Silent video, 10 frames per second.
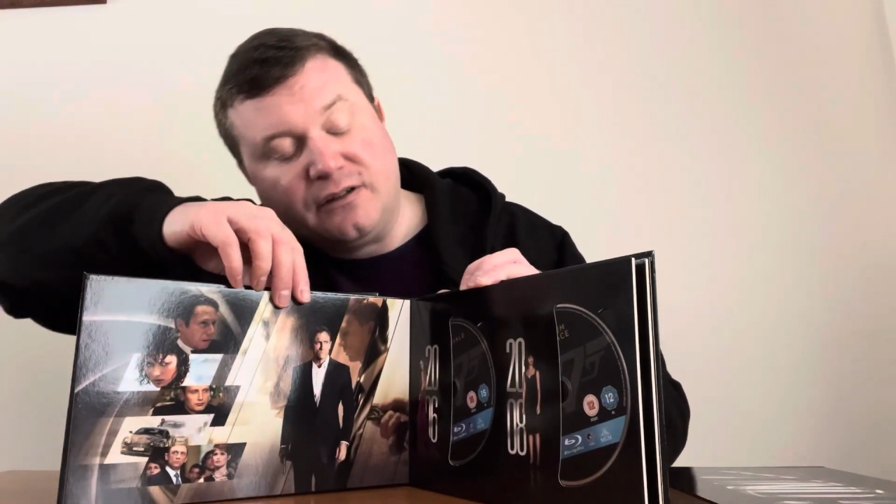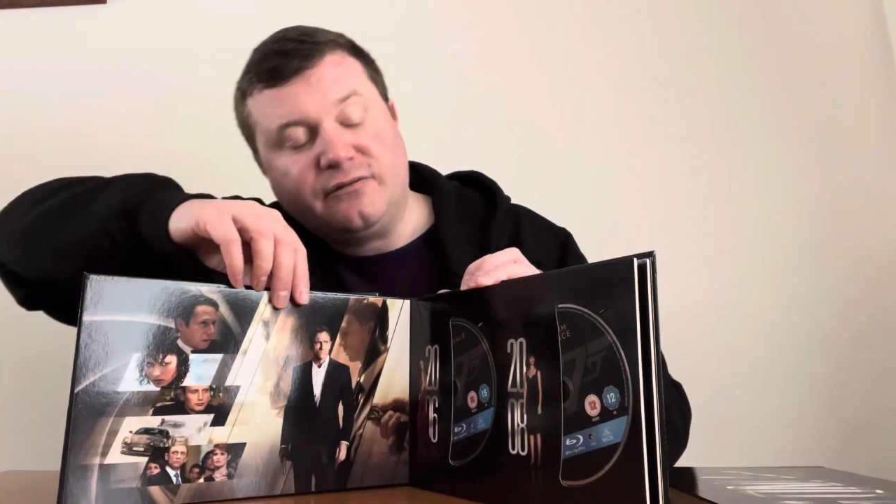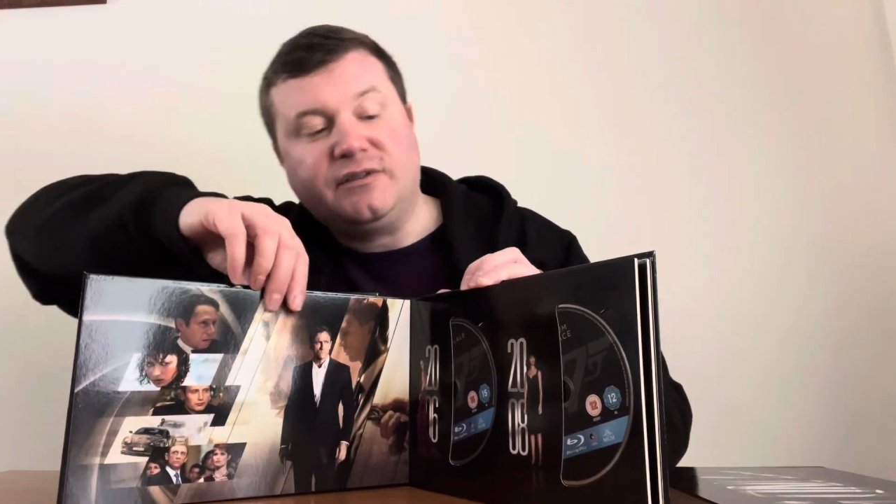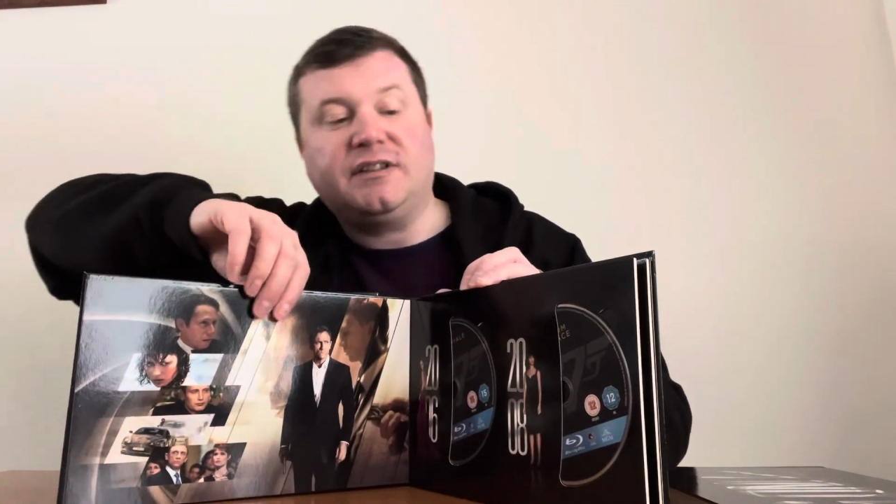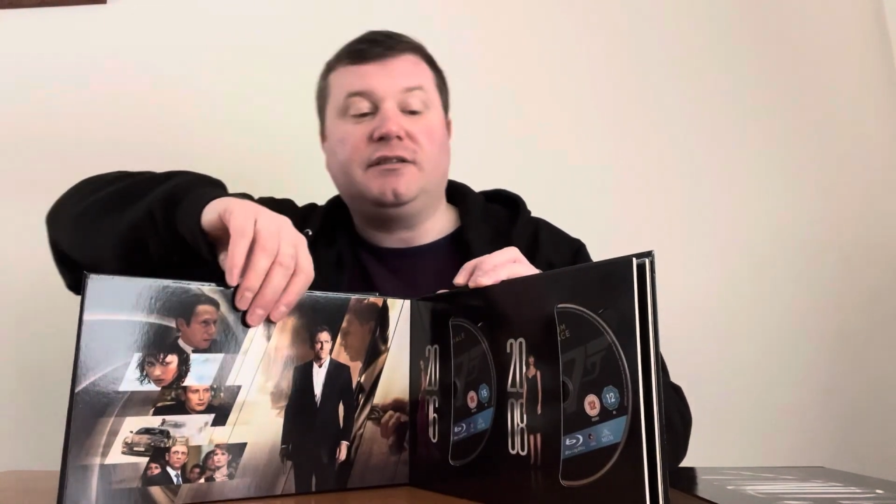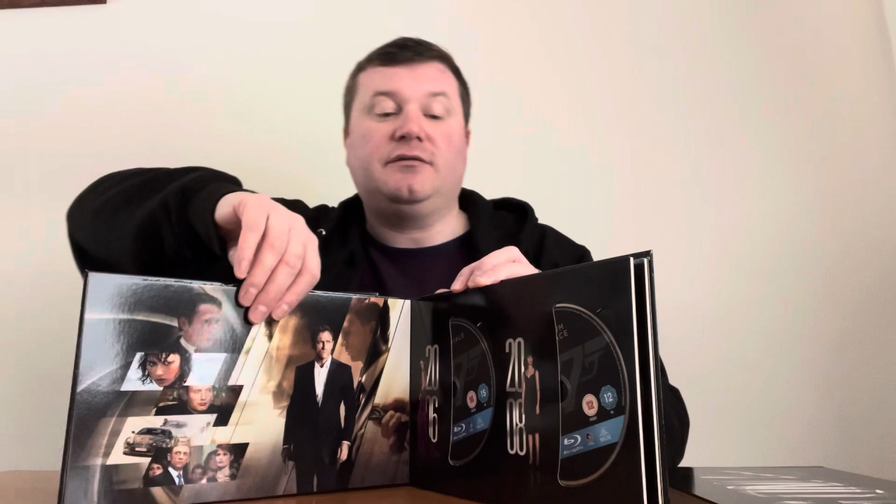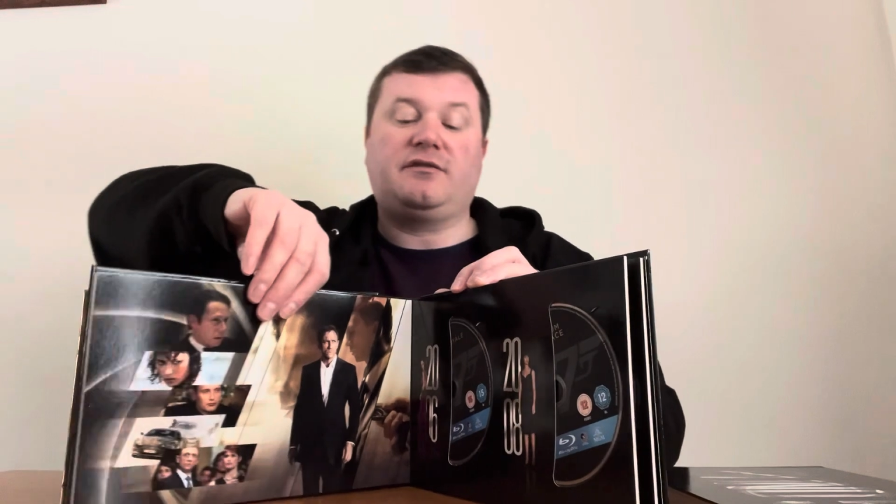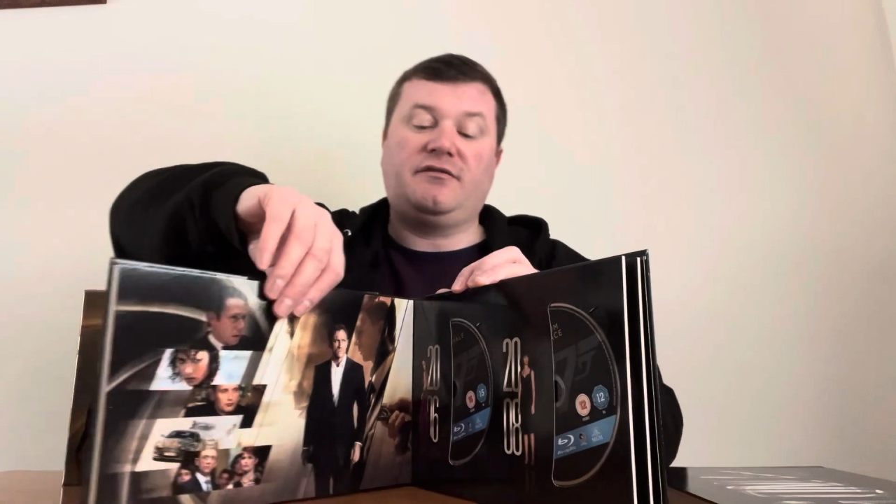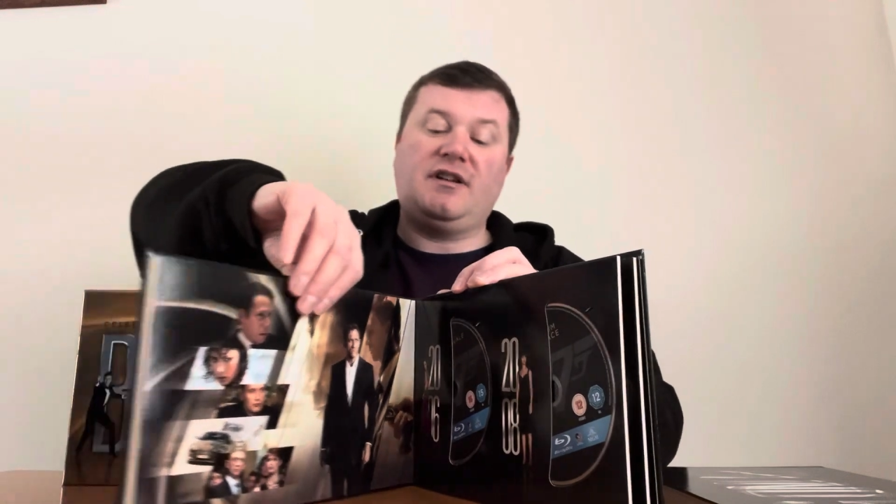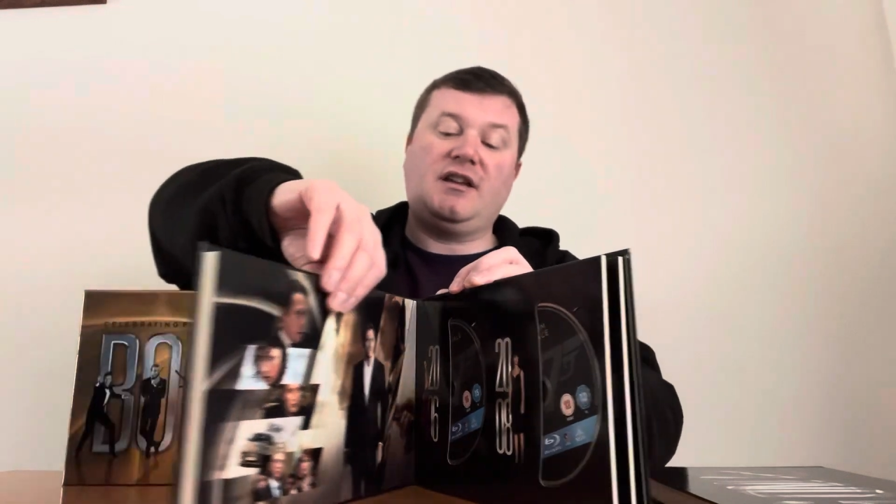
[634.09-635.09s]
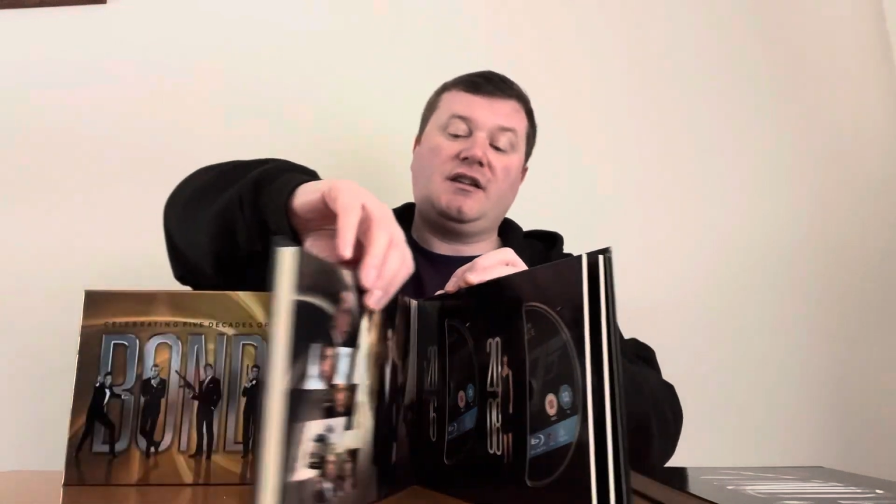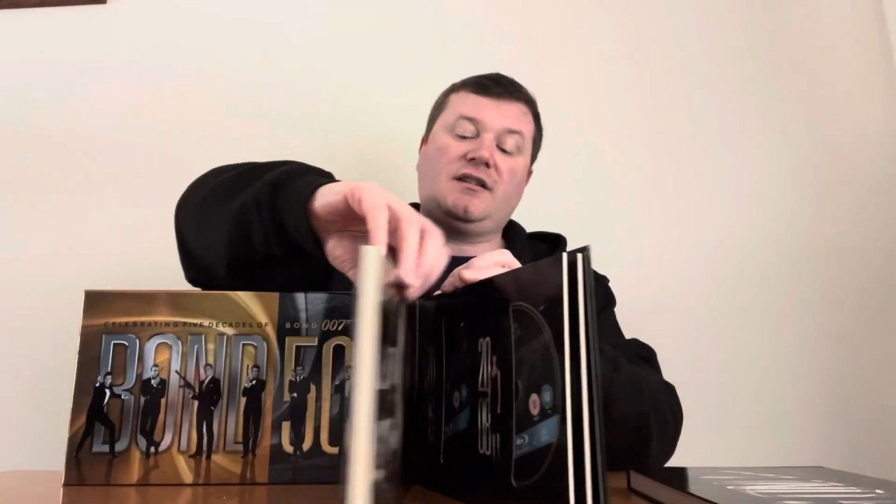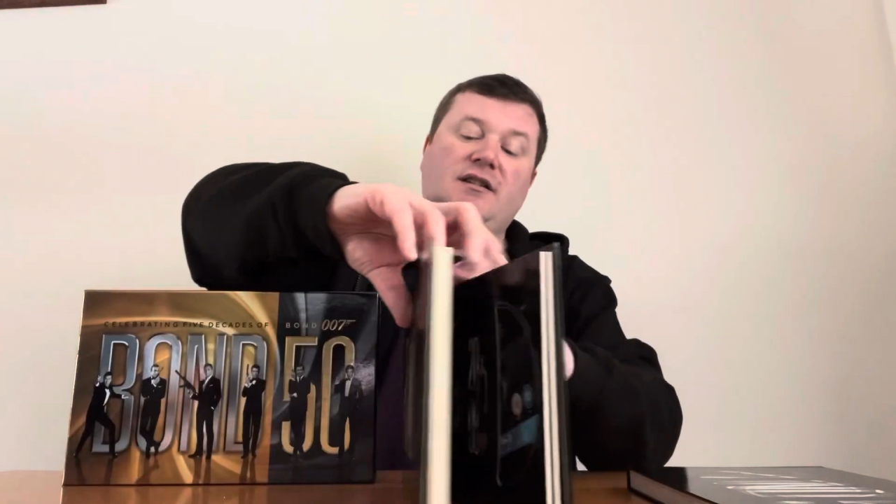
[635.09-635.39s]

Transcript: off with Daniel Craig.